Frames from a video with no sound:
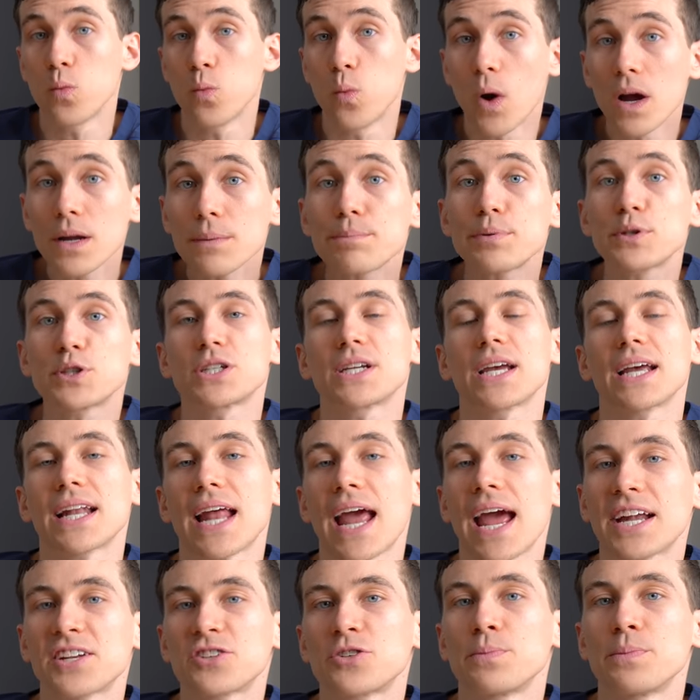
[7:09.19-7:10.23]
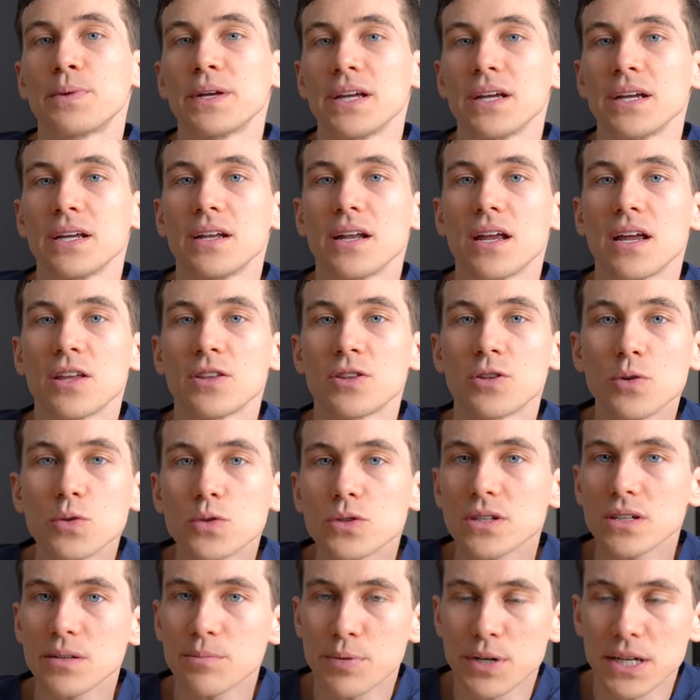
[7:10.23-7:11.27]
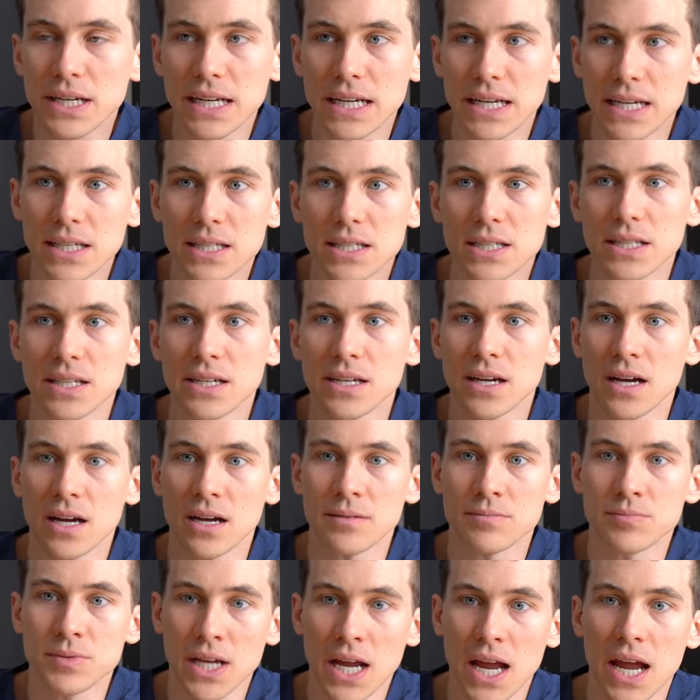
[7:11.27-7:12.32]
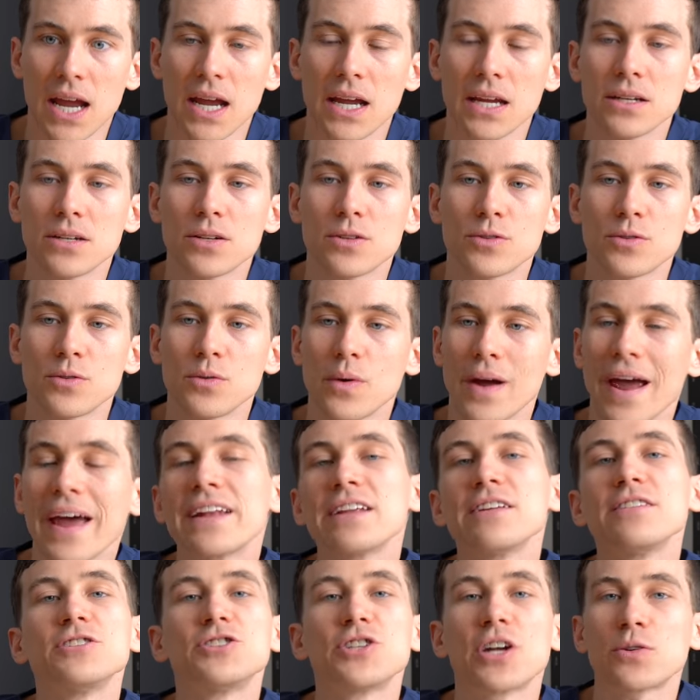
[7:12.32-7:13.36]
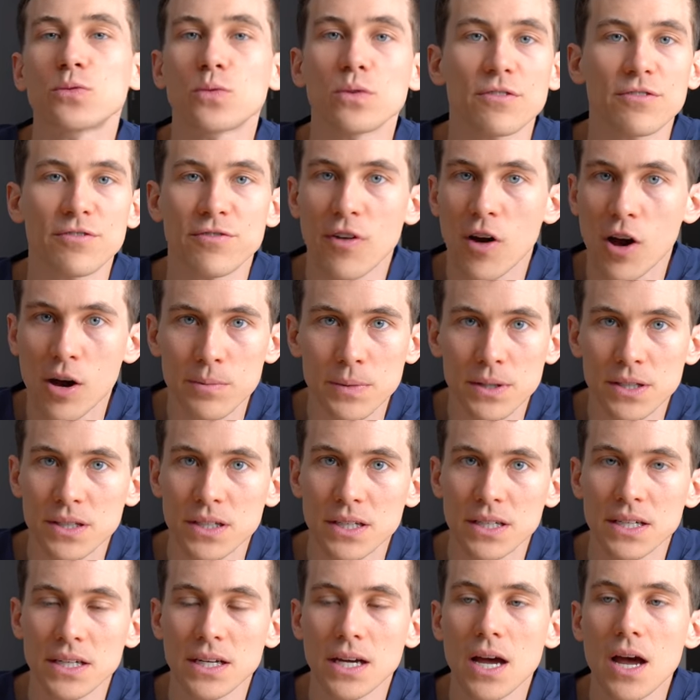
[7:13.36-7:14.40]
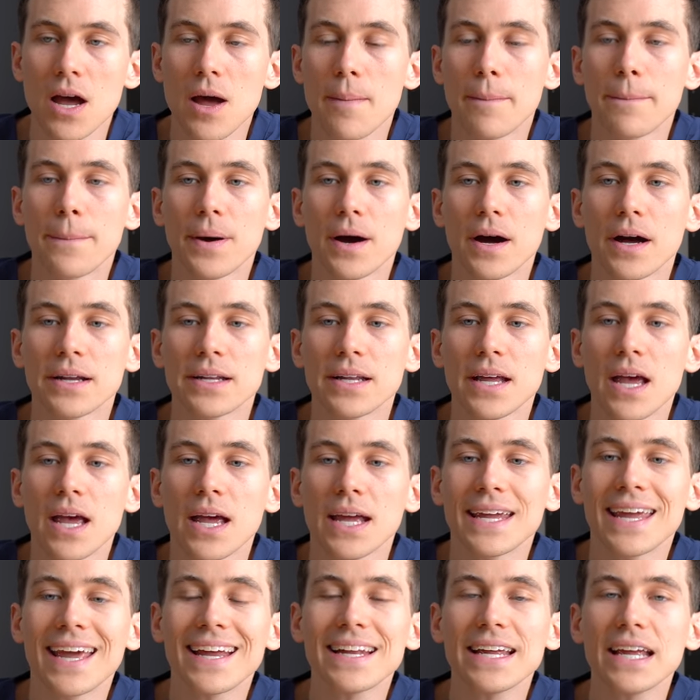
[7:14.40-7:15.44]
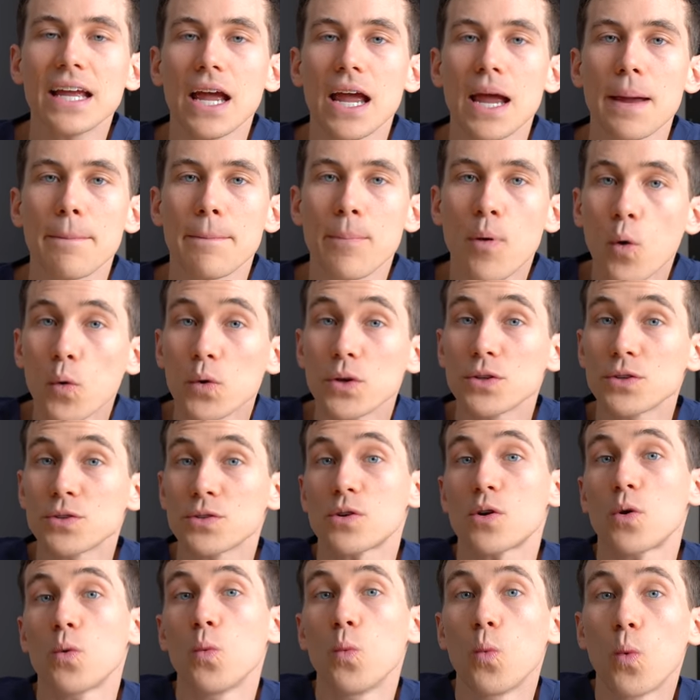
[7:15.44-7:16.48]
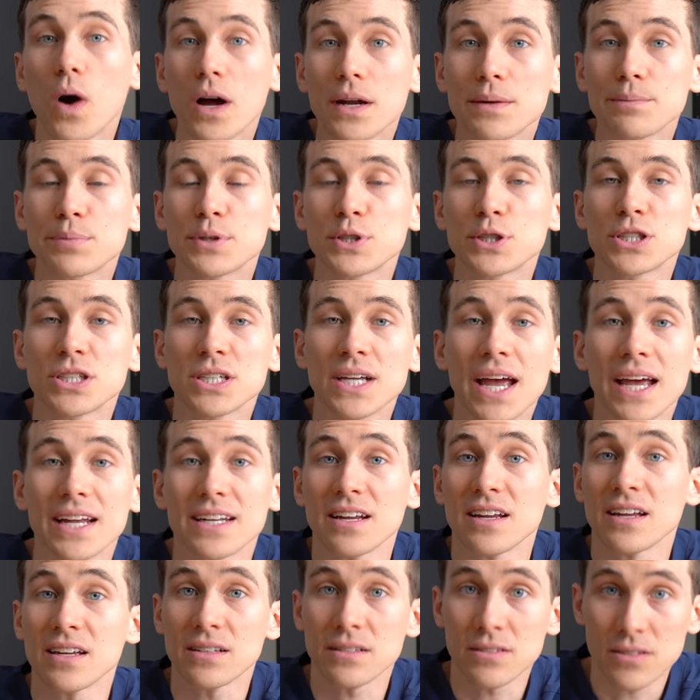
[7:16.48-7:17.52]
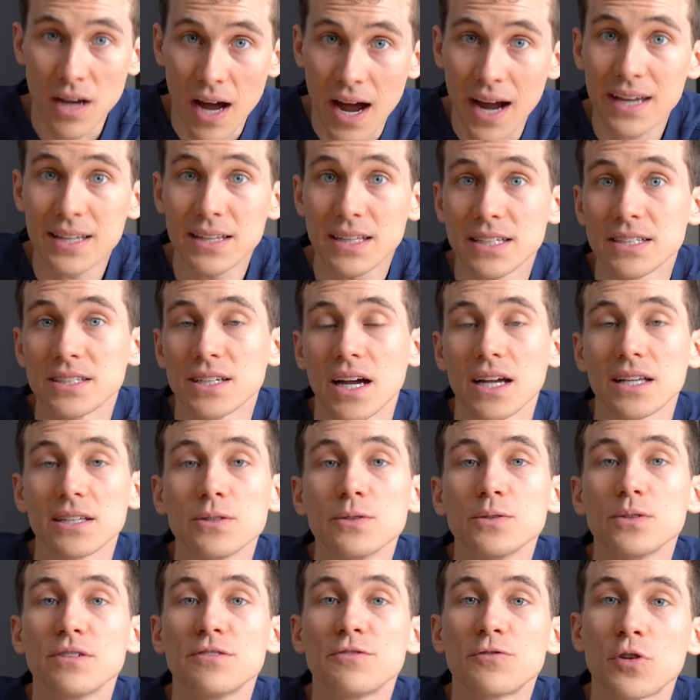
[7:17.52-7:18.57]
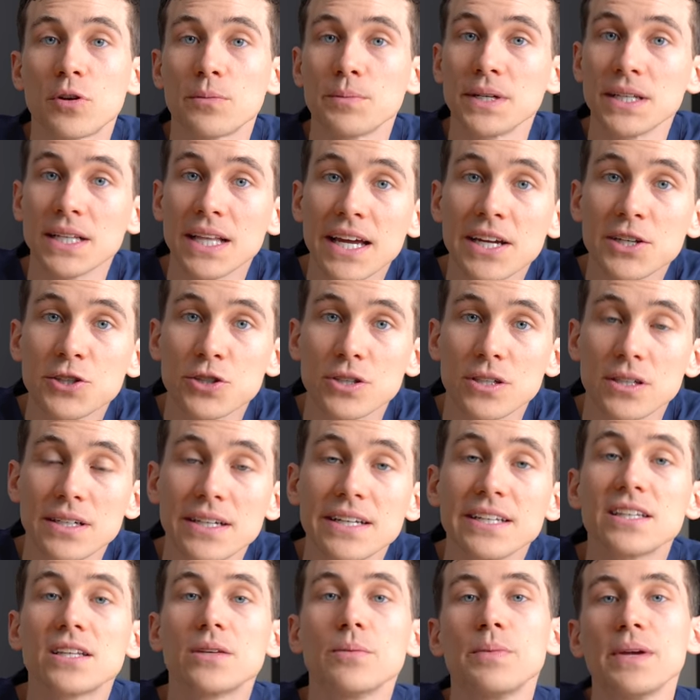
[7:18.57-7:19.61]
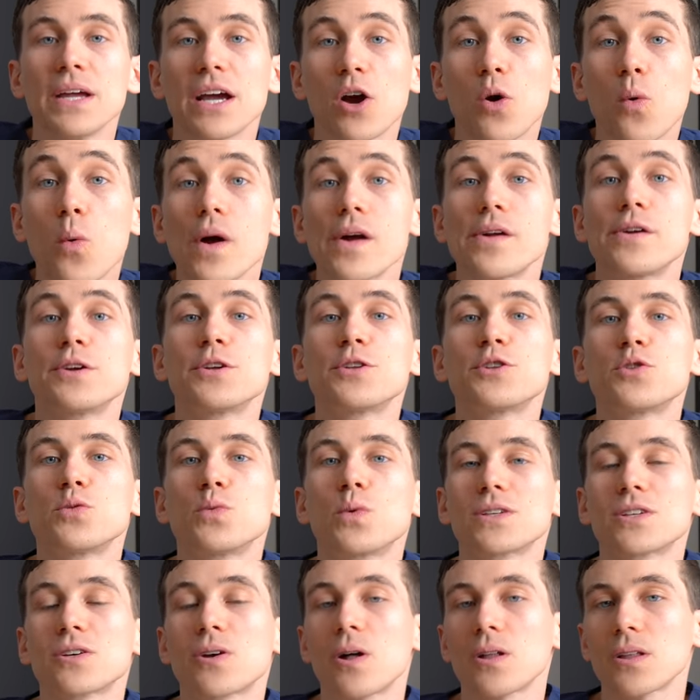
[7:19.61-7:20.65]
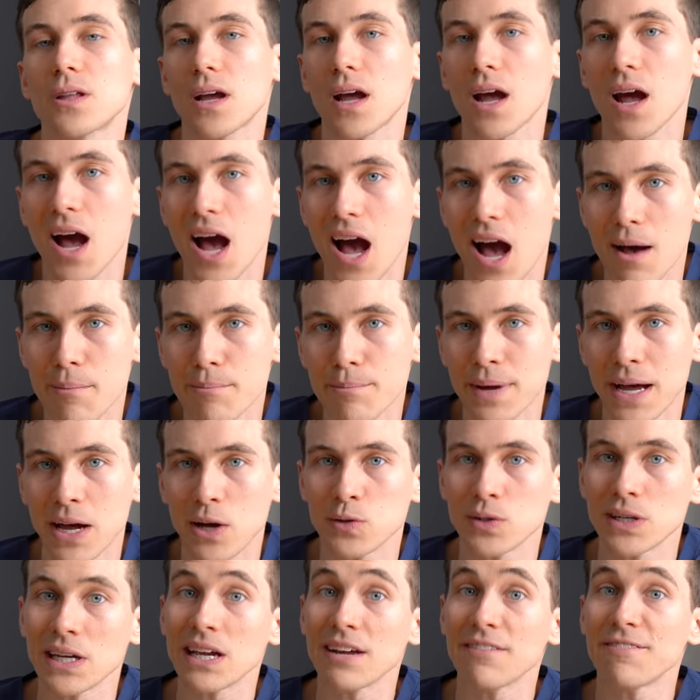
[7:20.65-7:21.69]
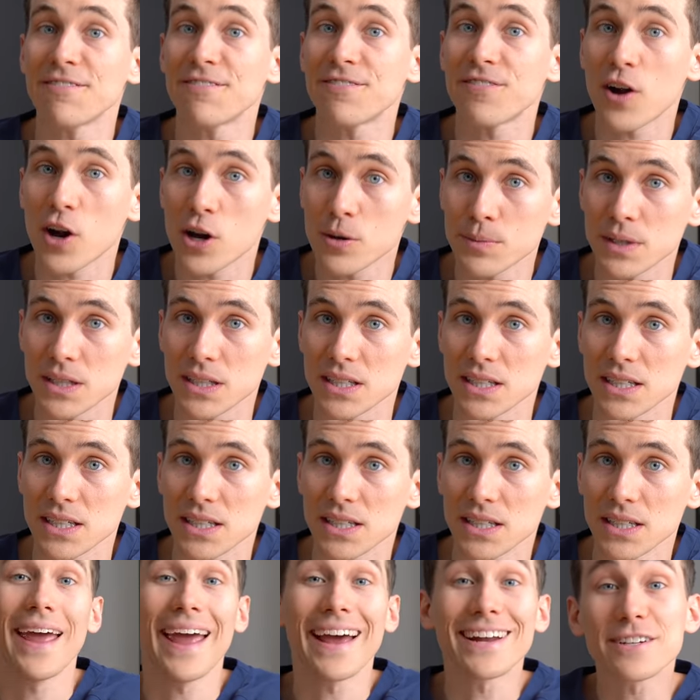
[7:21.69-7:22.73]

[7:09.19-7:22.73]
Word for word: 1% atropine is usually pretty easily obtained through any general pharmacy, but getting a 0.01%, a highly diluted formulation, needs to be acquired through what's called a compounding pharmacy.